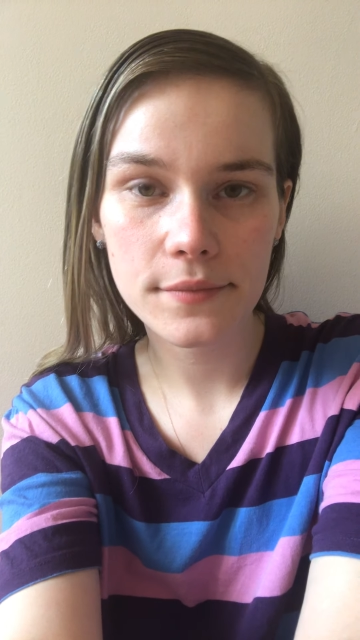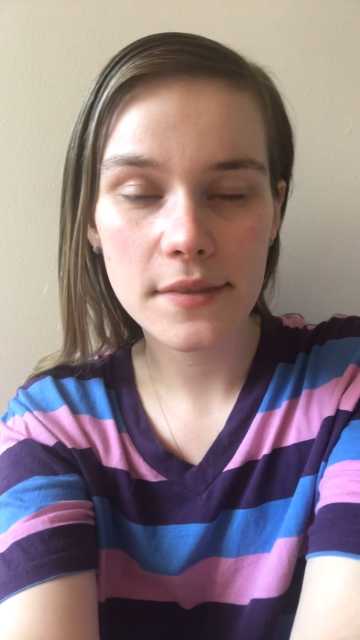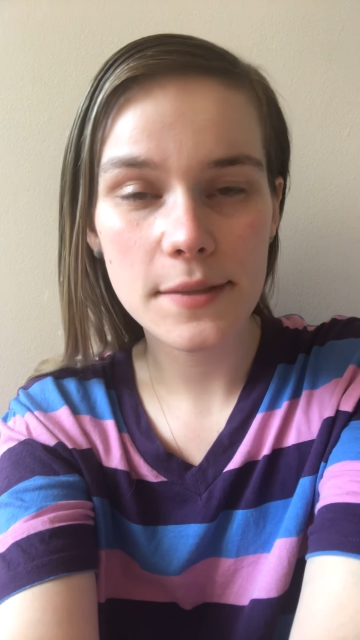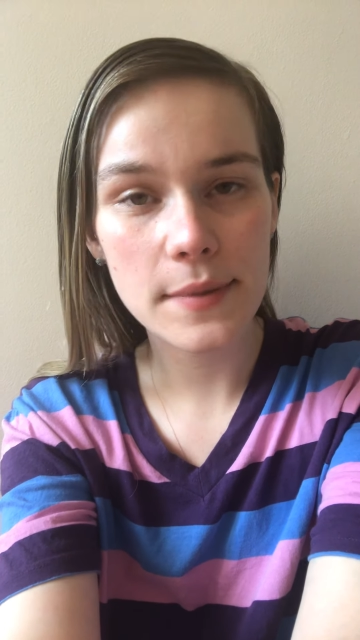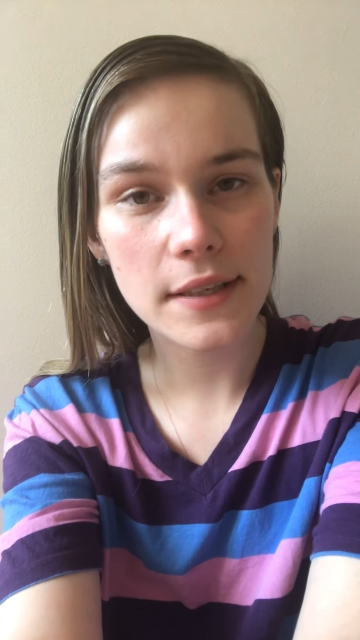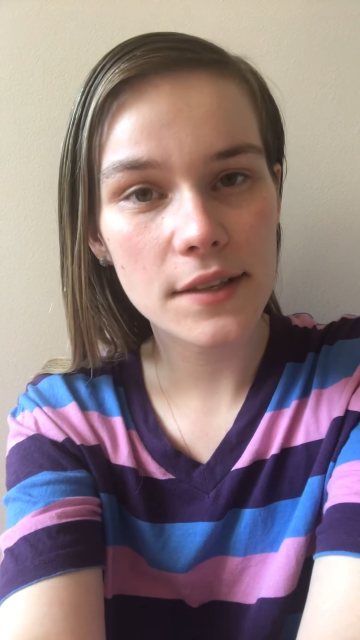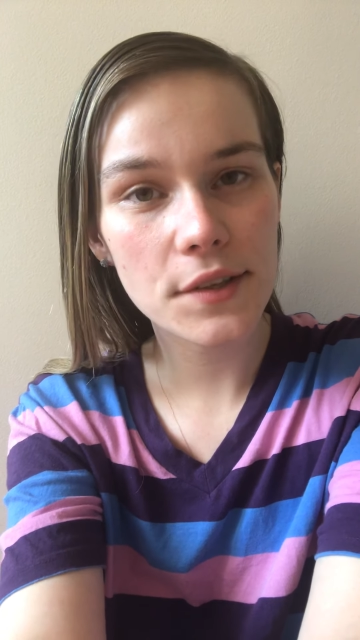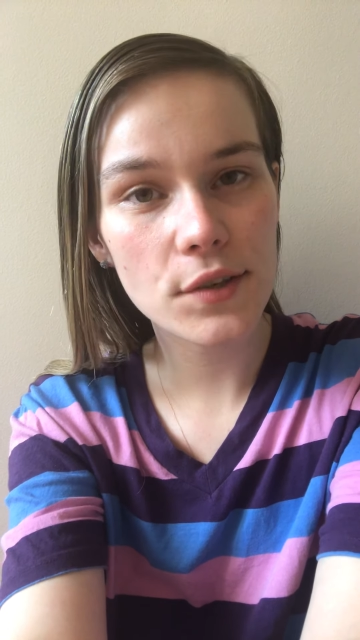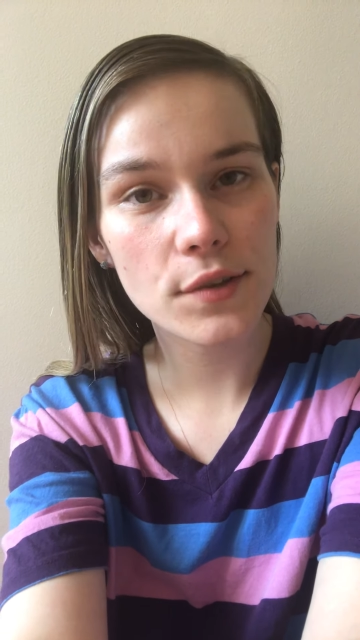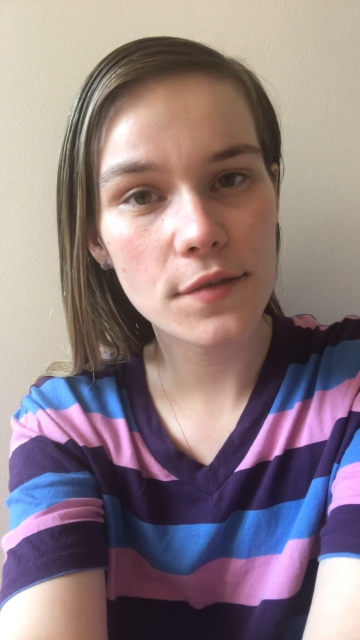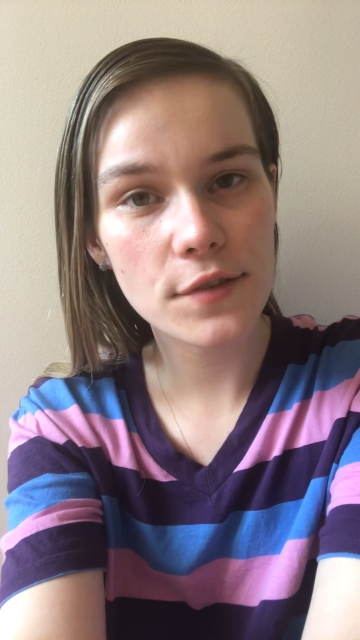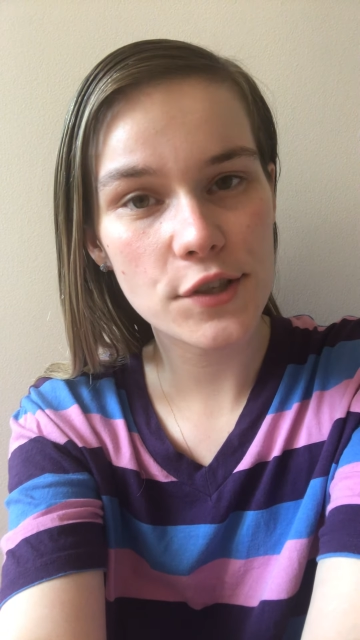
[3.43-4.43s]
It's been a
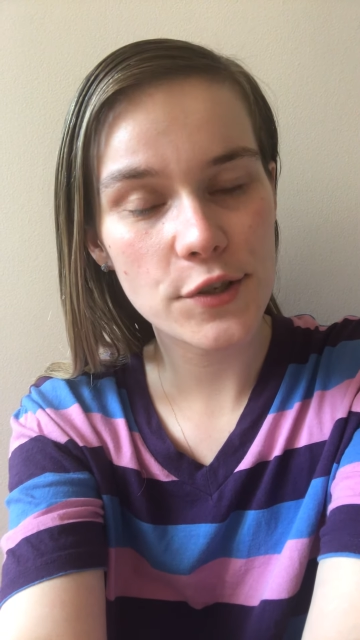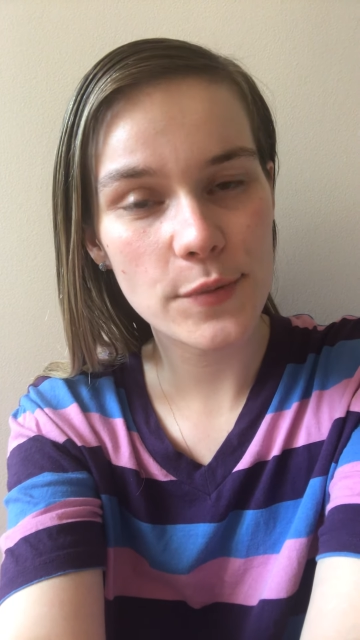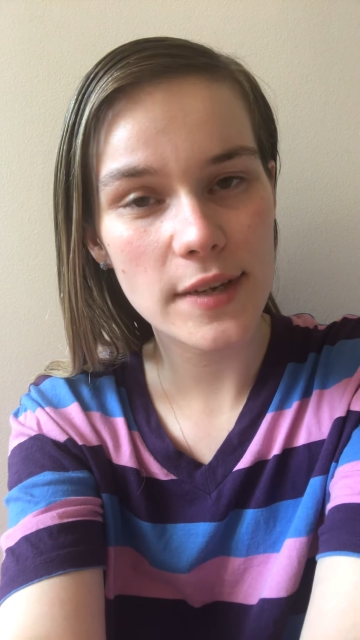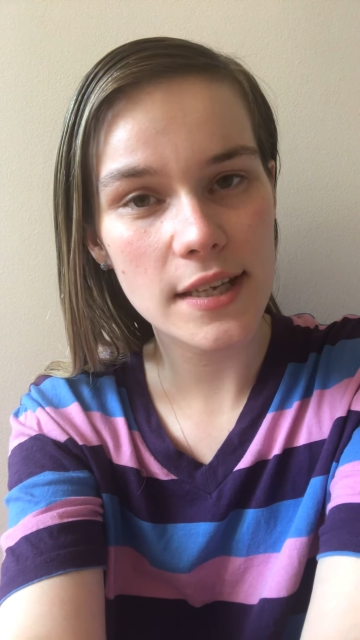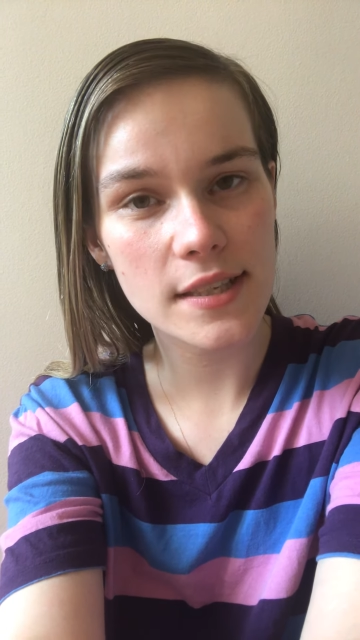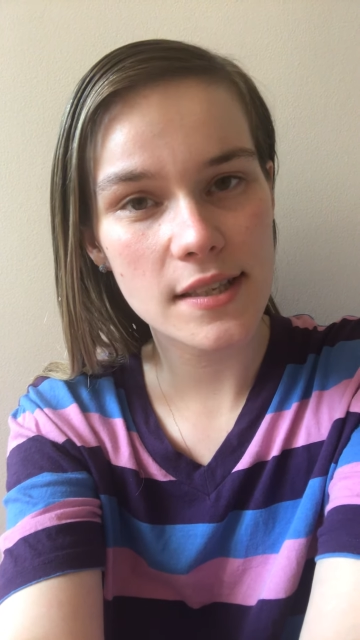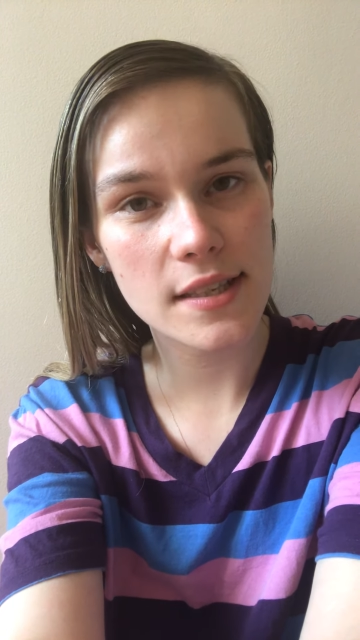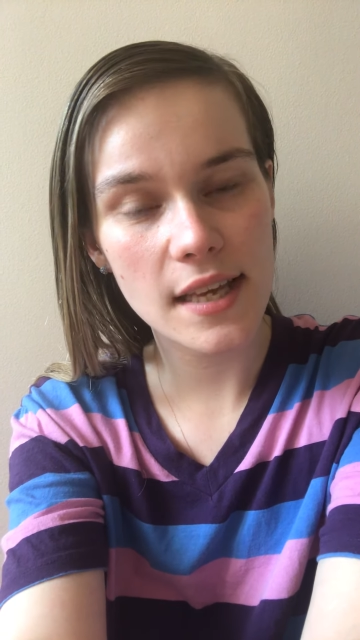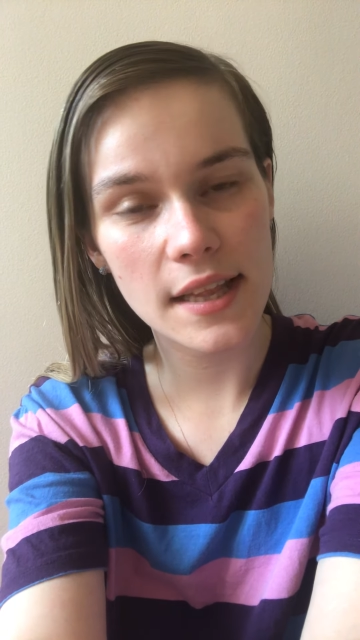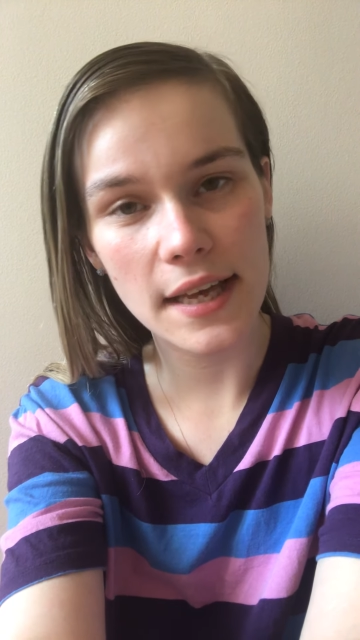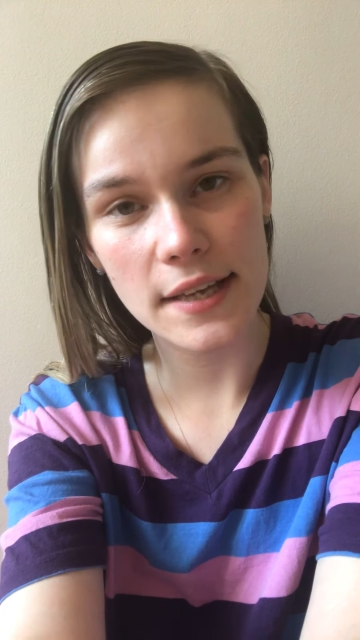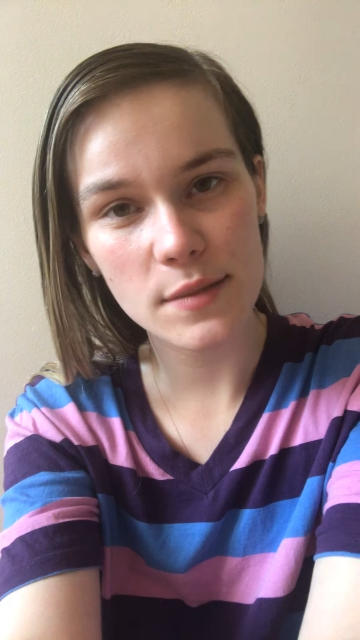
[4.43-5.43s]
little over two weeks since
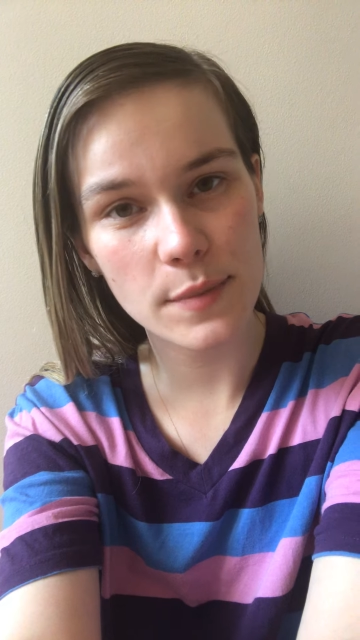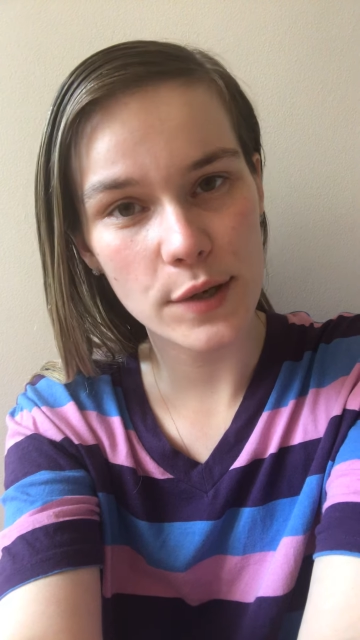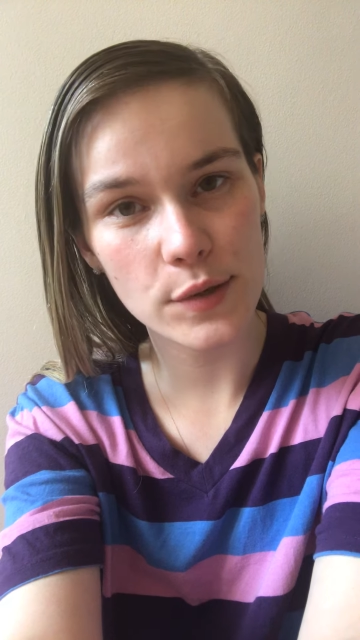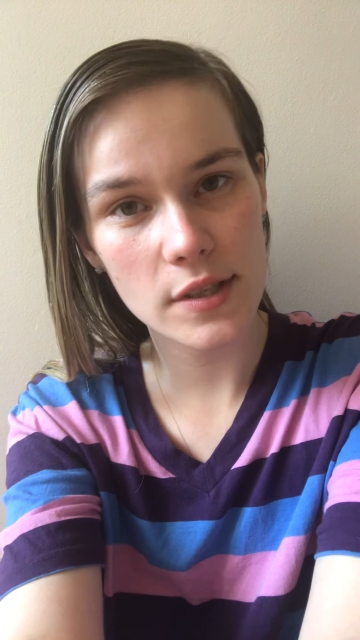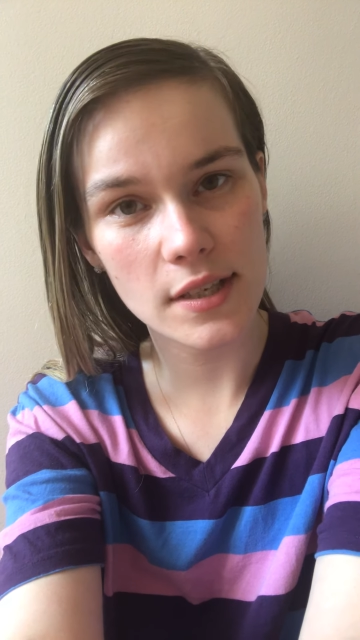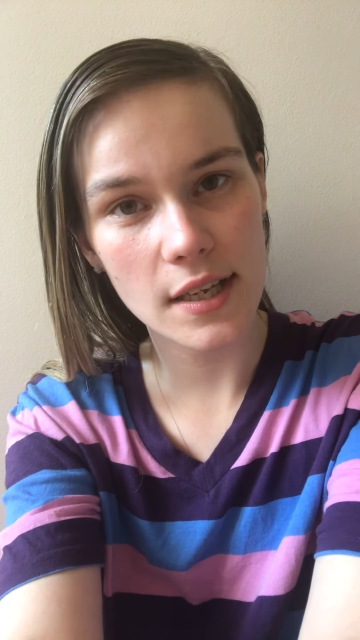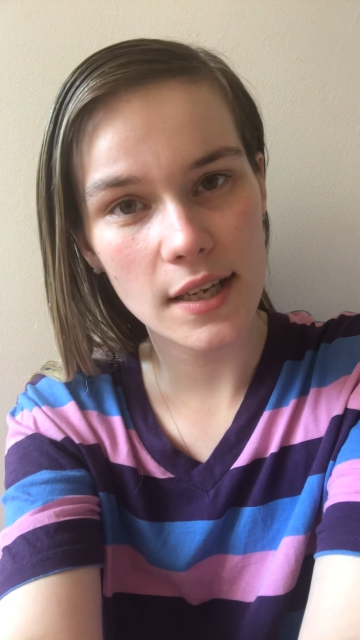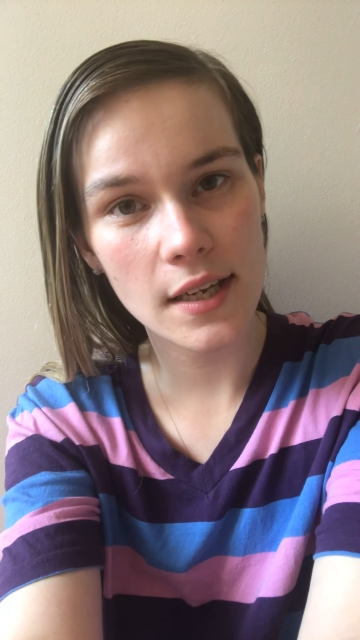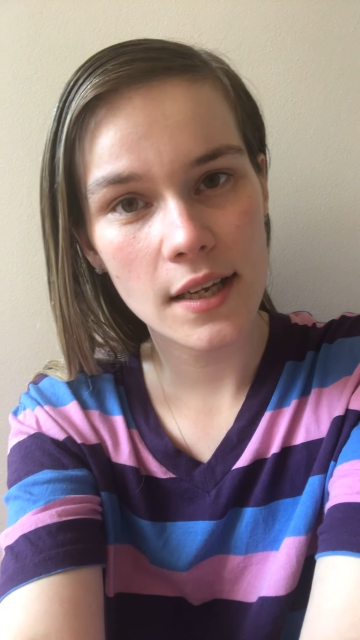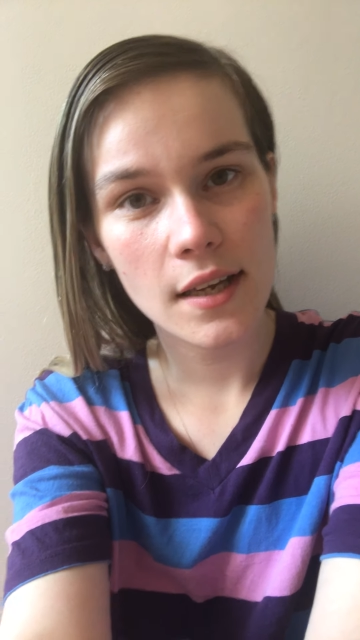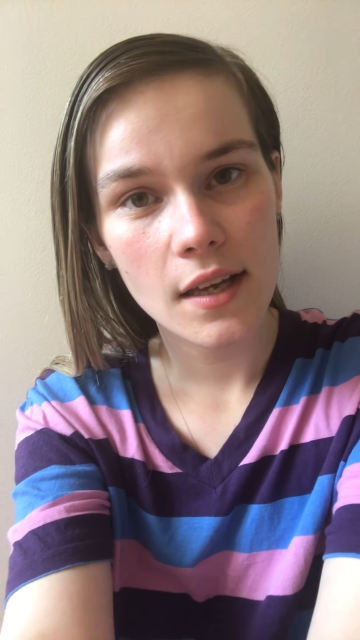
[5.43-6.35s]
I last posted.